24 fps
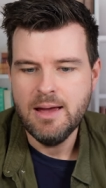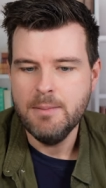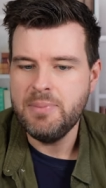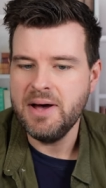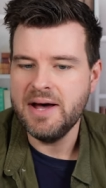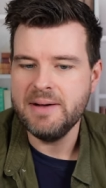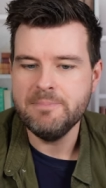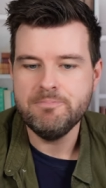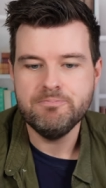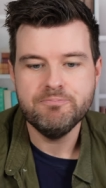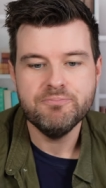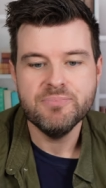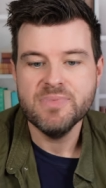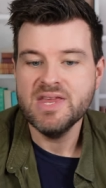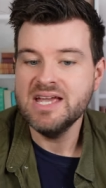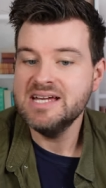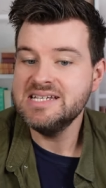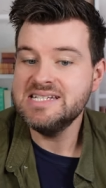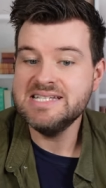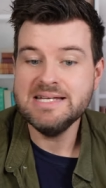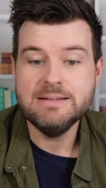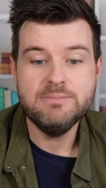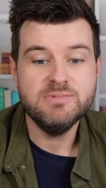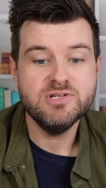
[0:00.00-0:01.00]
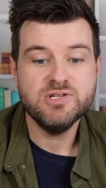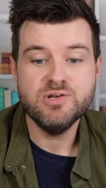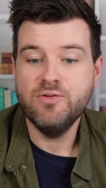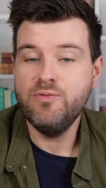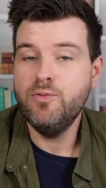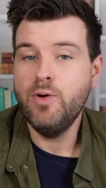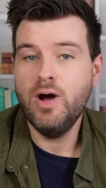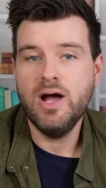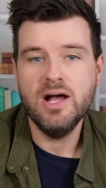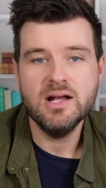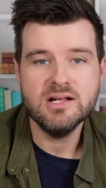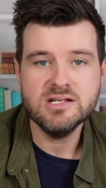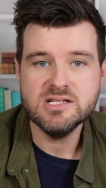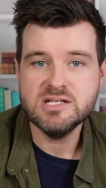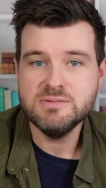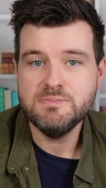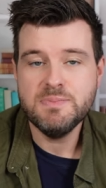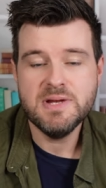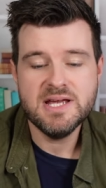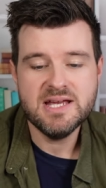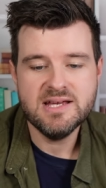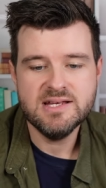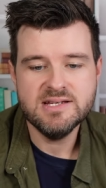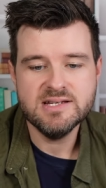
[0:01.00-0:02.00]
but seems to have worked
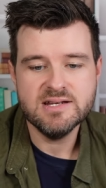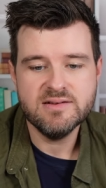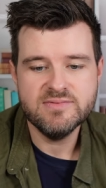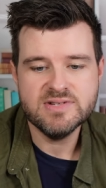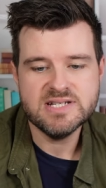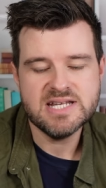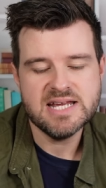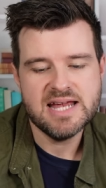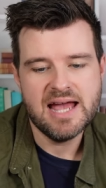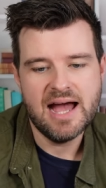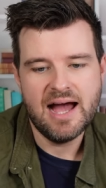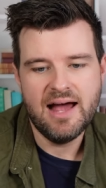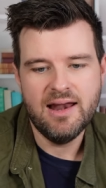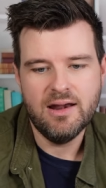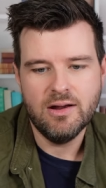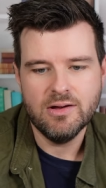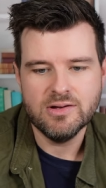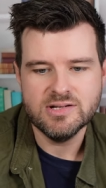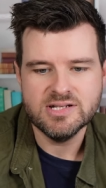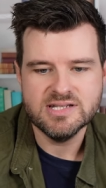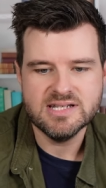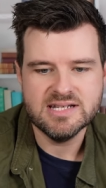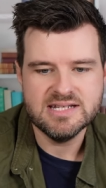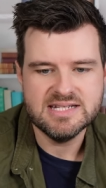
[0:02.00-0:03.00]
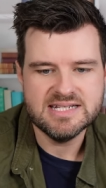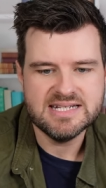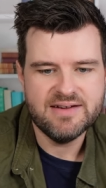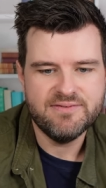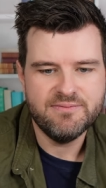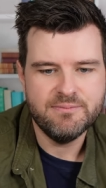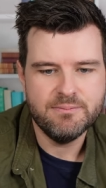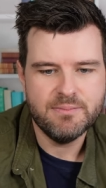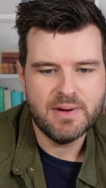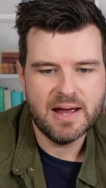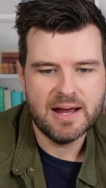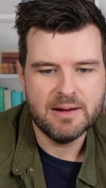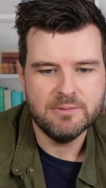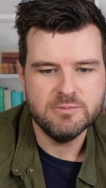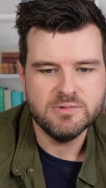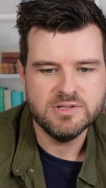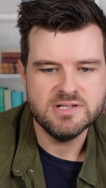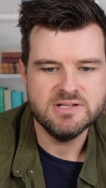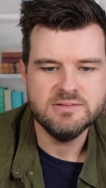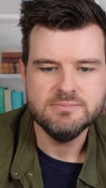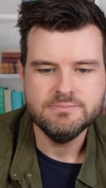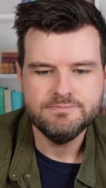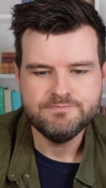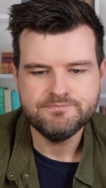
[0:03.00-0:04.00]
because obviously I lost 7
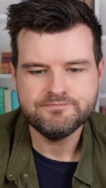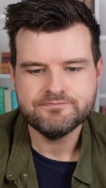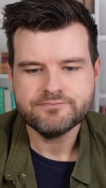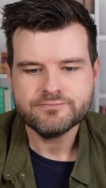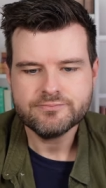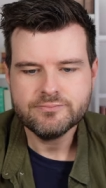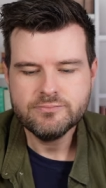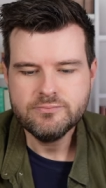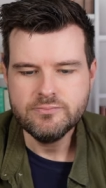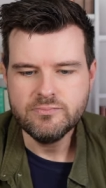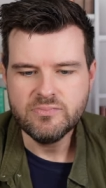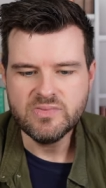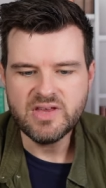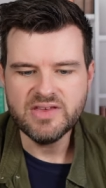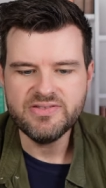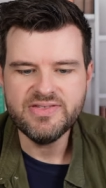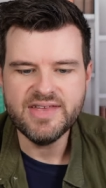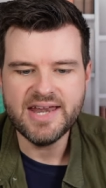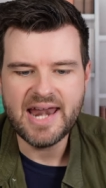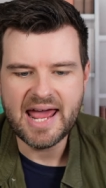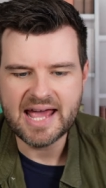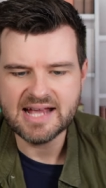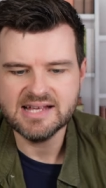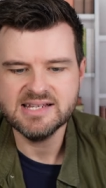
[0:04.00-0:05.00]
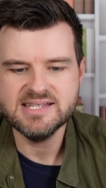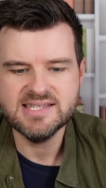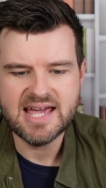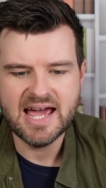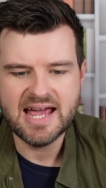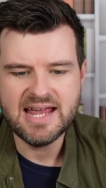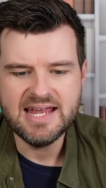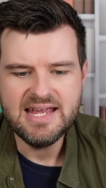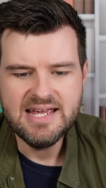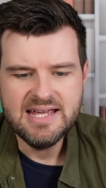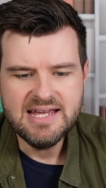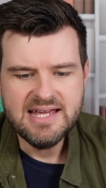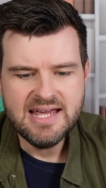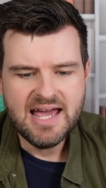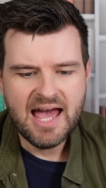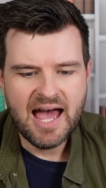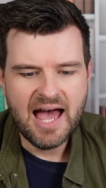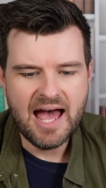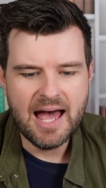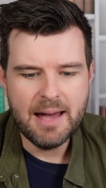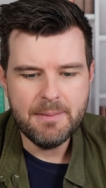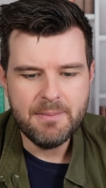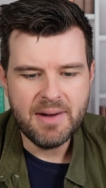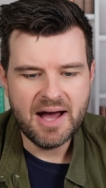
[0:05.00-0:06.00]
pounds. The next day,
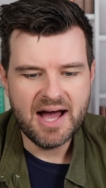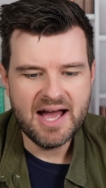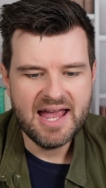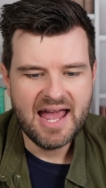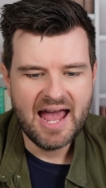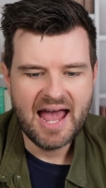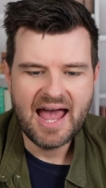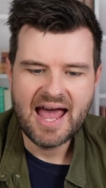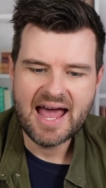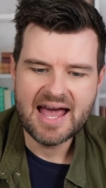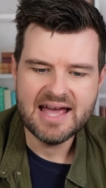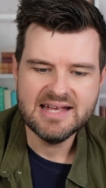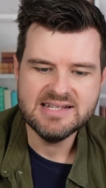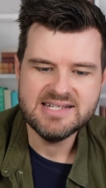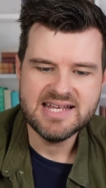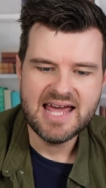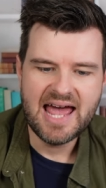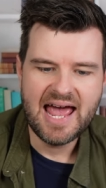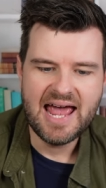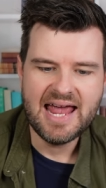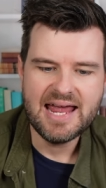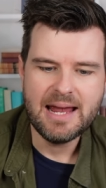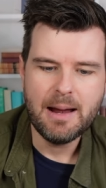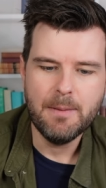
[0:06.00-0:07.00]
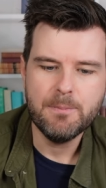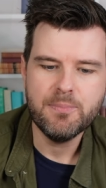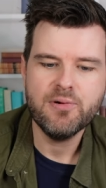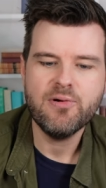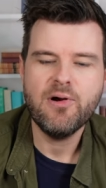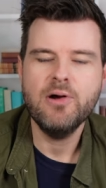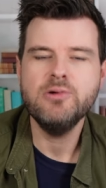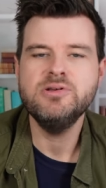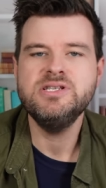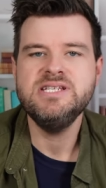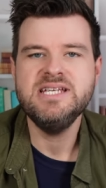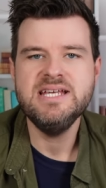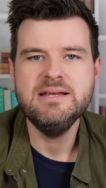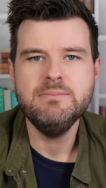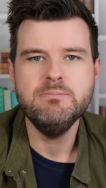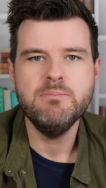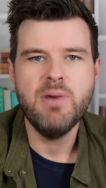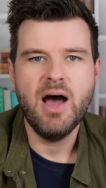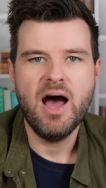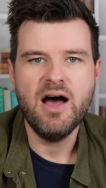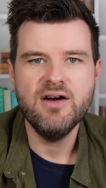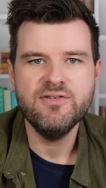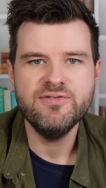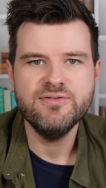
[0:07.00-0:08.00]
I had a protein
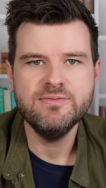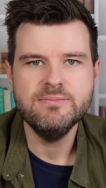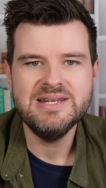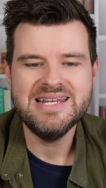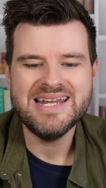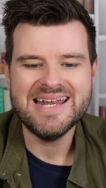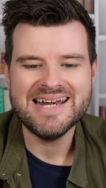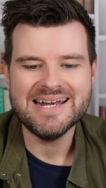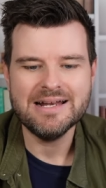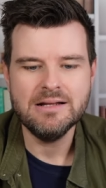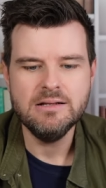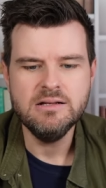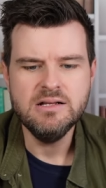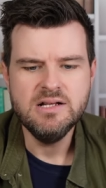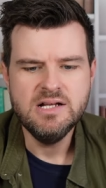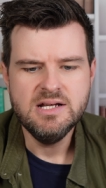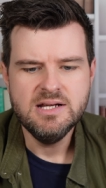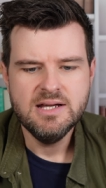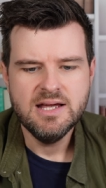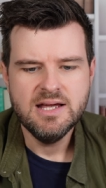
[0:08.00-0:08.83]
bar from Lidl.